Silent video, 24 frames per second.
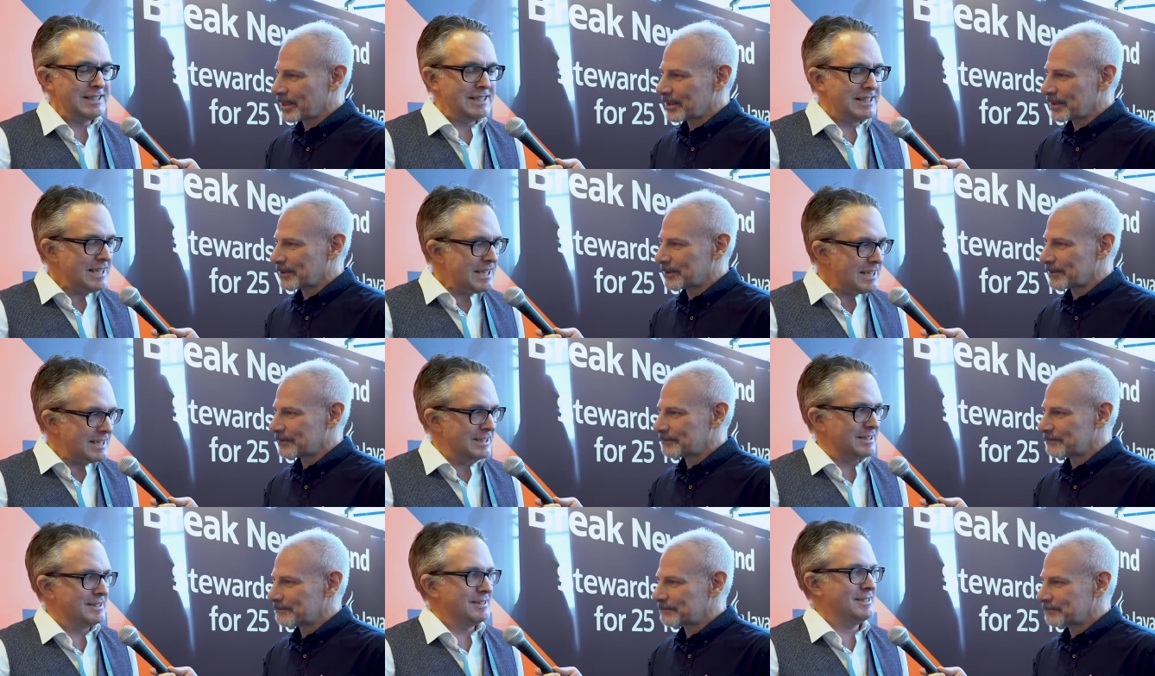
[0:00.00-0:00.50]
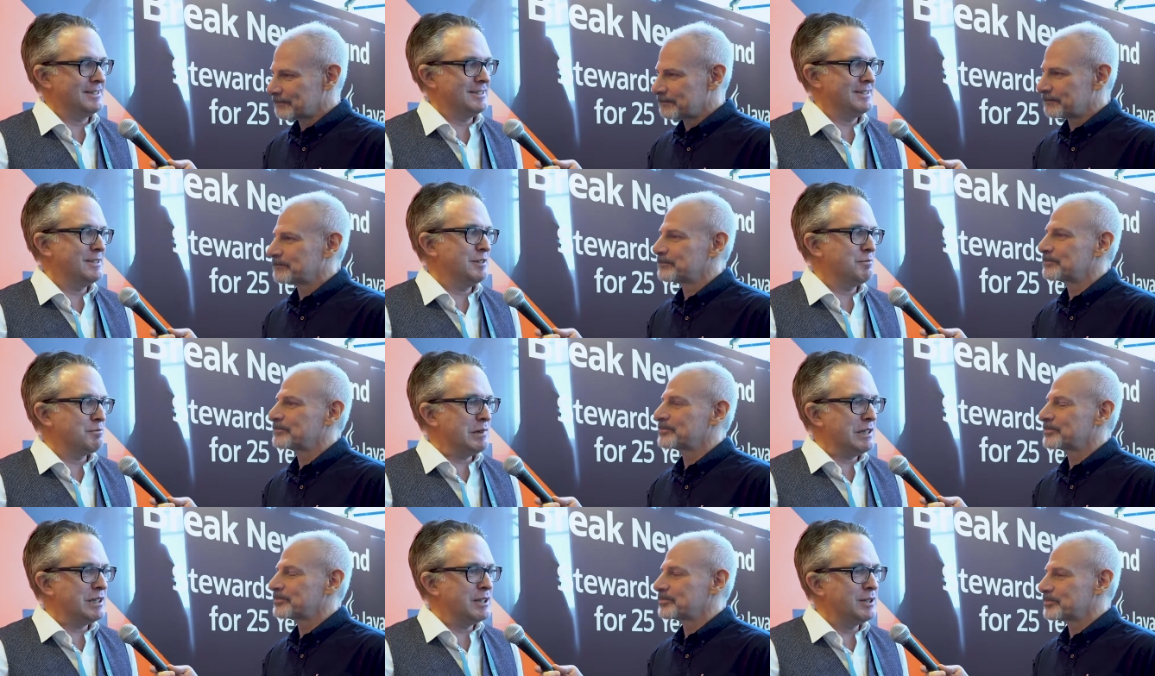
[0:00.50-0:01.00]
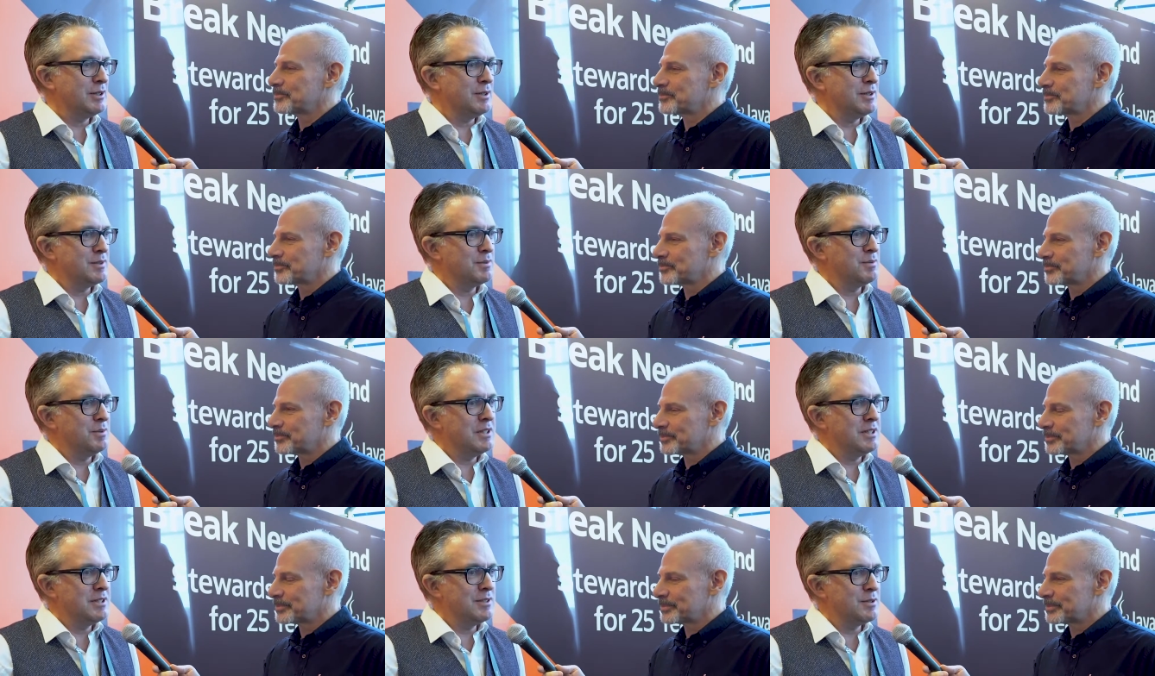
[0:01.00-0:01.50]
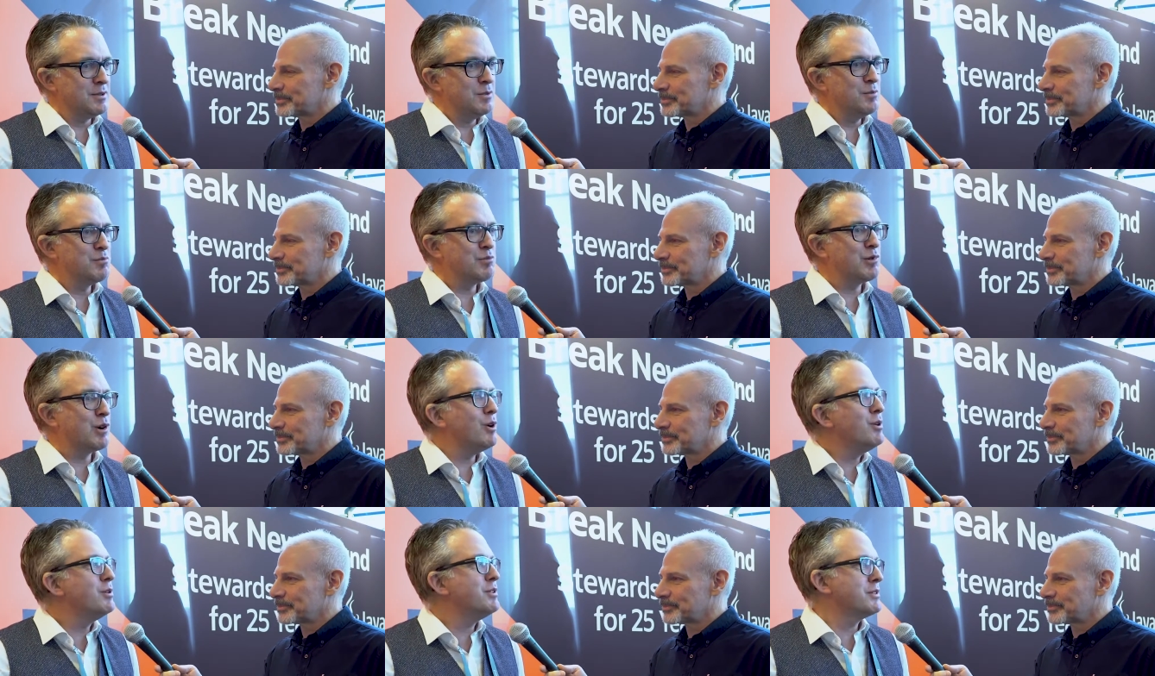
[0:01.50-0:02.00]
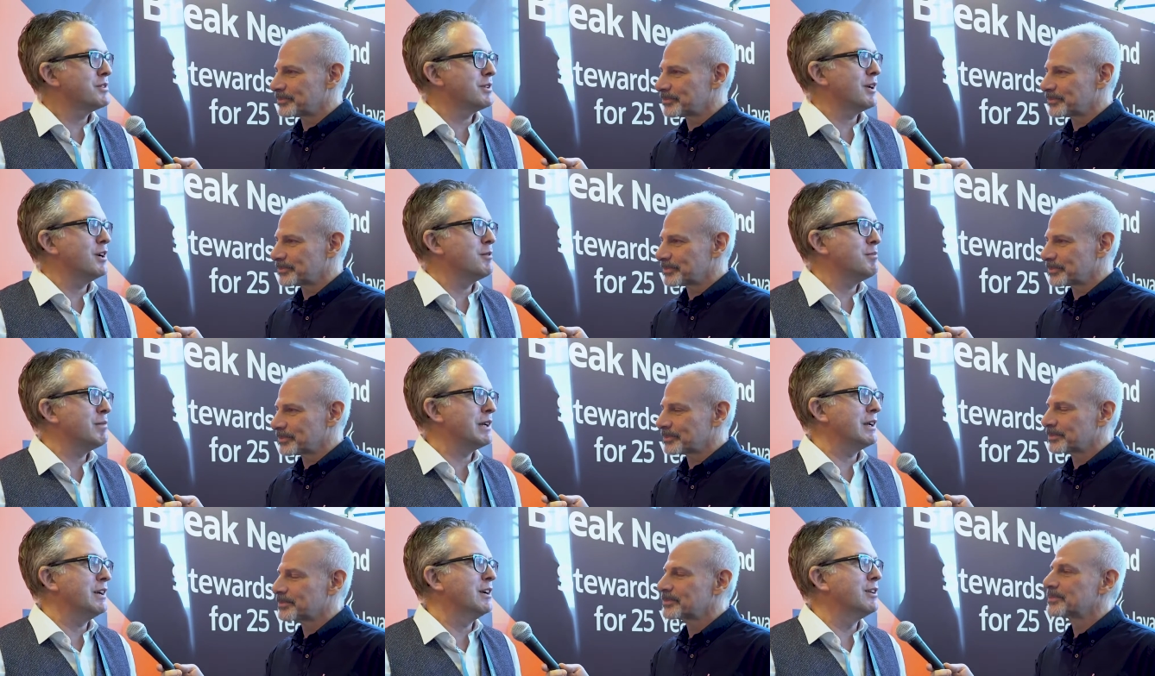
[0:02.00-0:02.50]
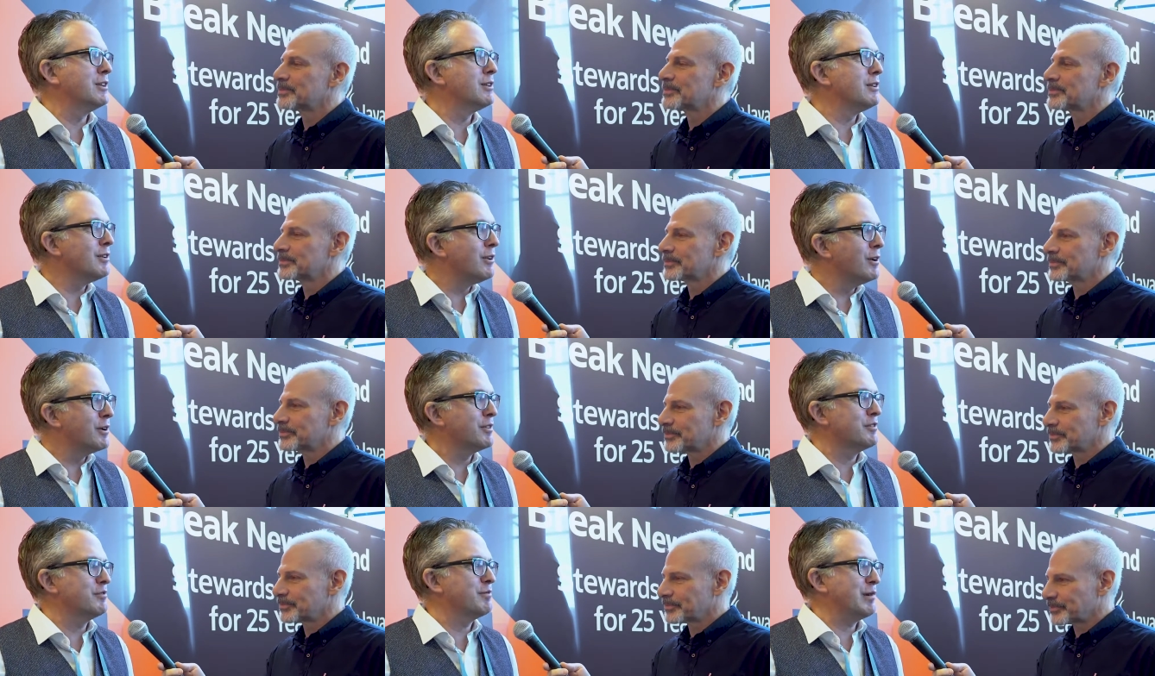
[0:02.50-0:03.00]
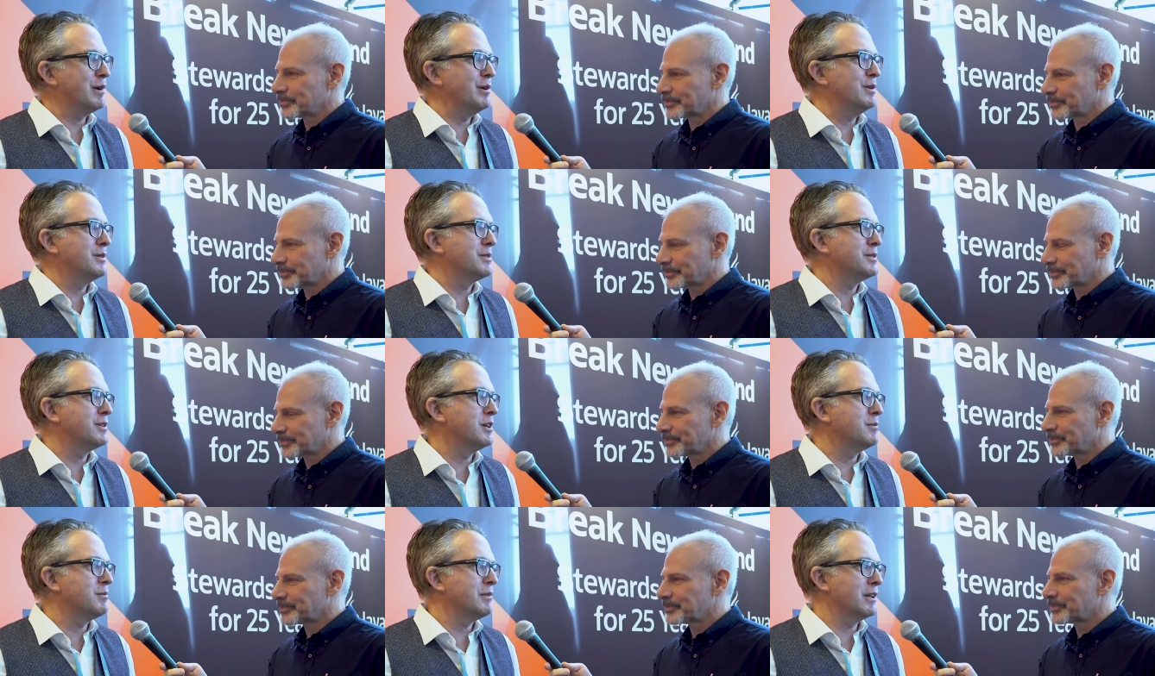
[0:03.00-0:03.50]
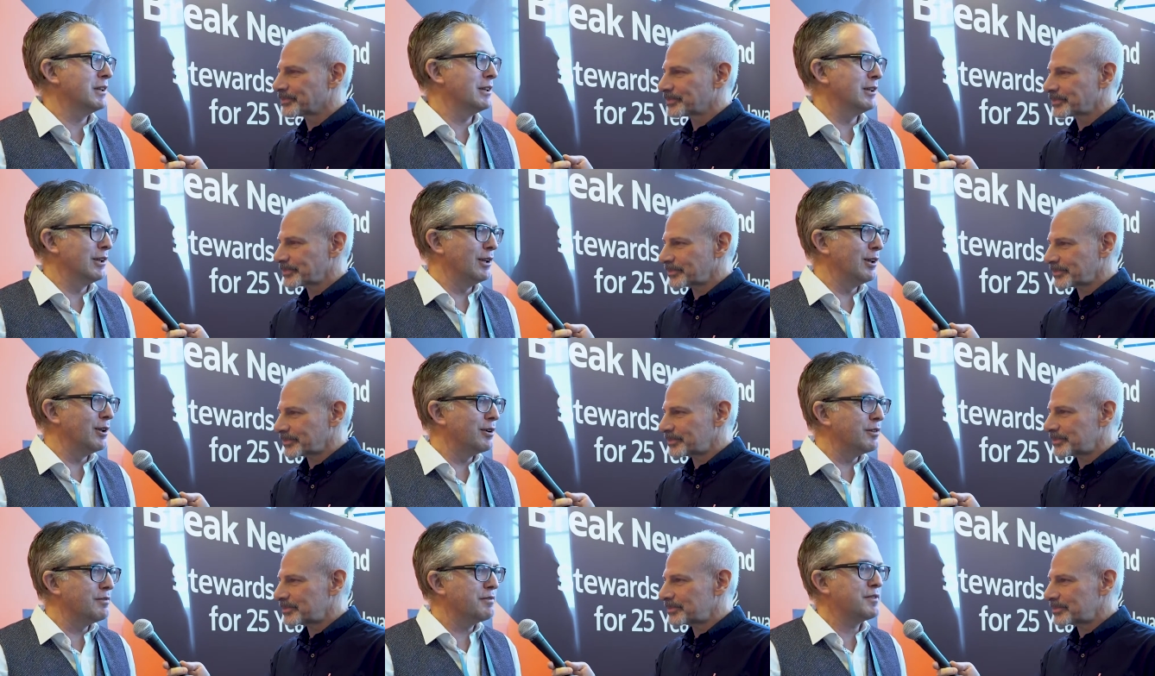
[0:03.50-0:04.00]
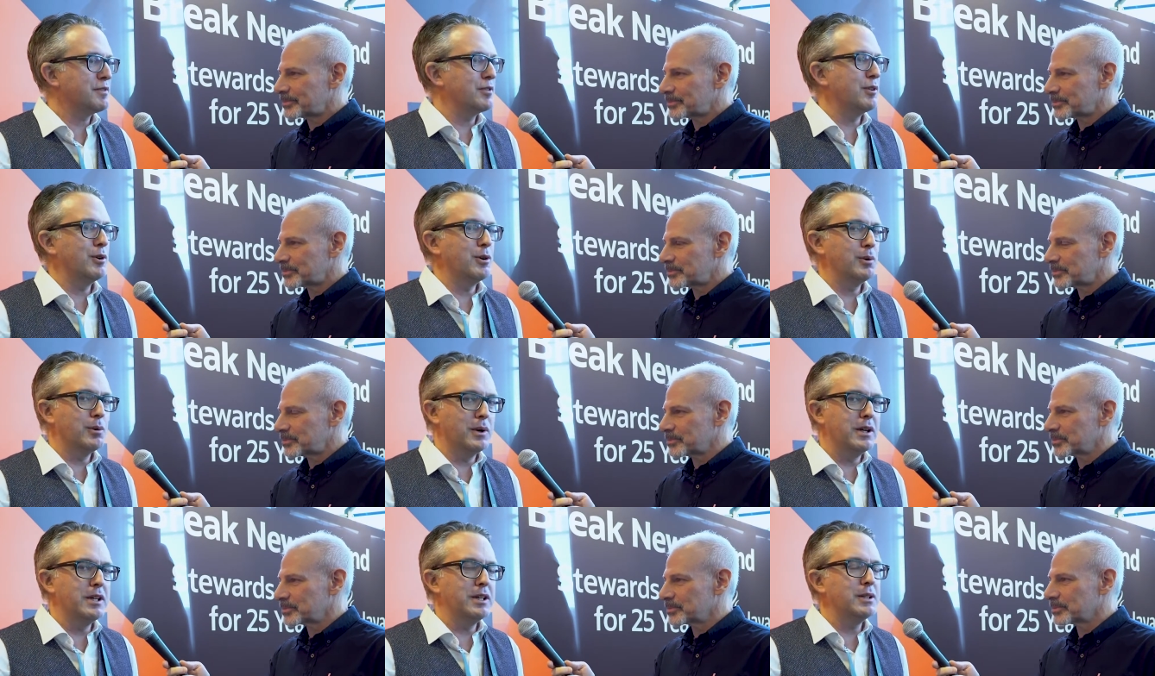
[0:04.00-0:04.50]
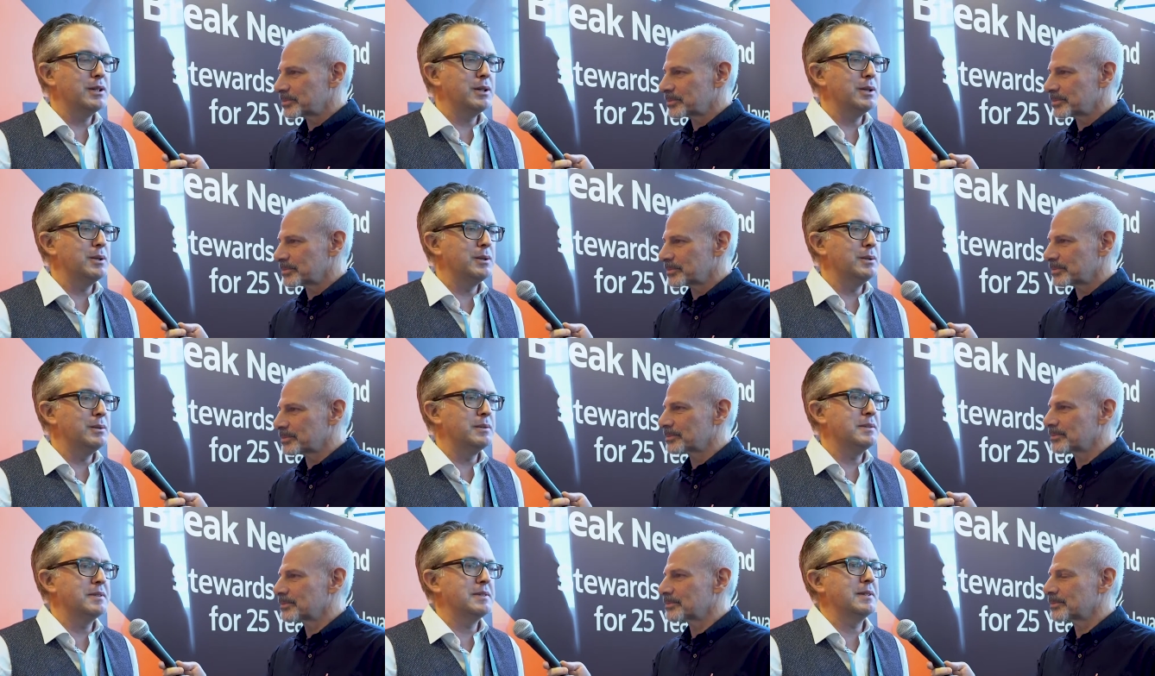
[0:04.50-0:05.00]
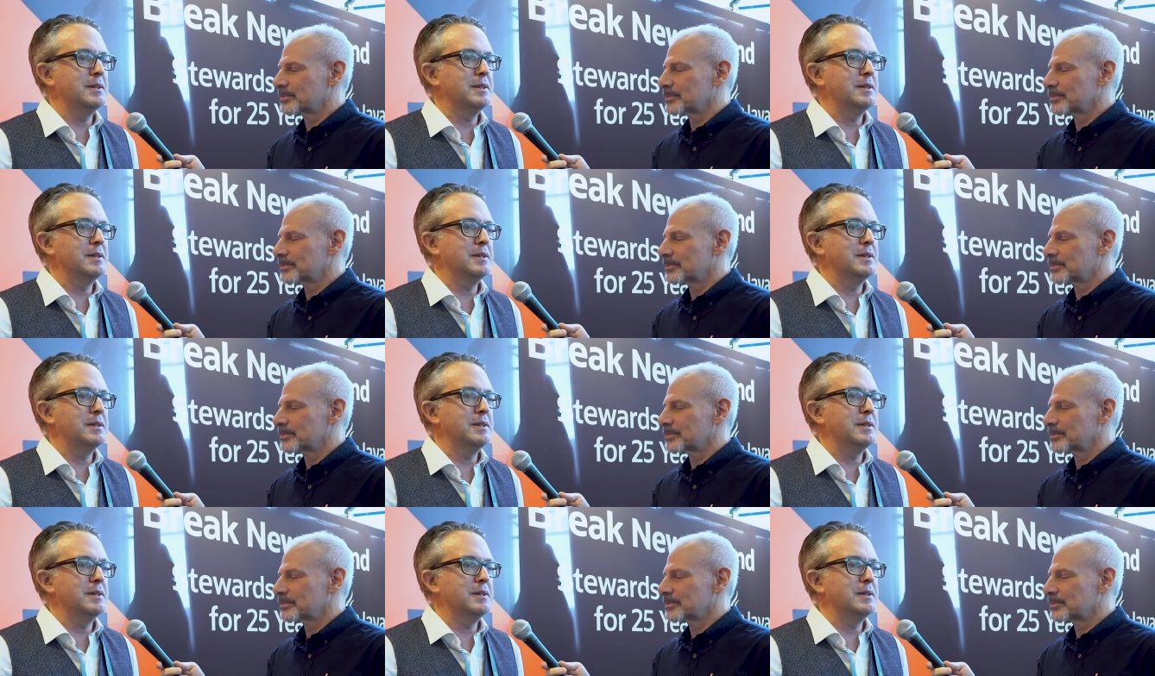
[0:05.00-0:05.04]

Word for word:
Speaker 1: yes, because we do prototyping, a lot of prototyping, and a lot of throwaway code.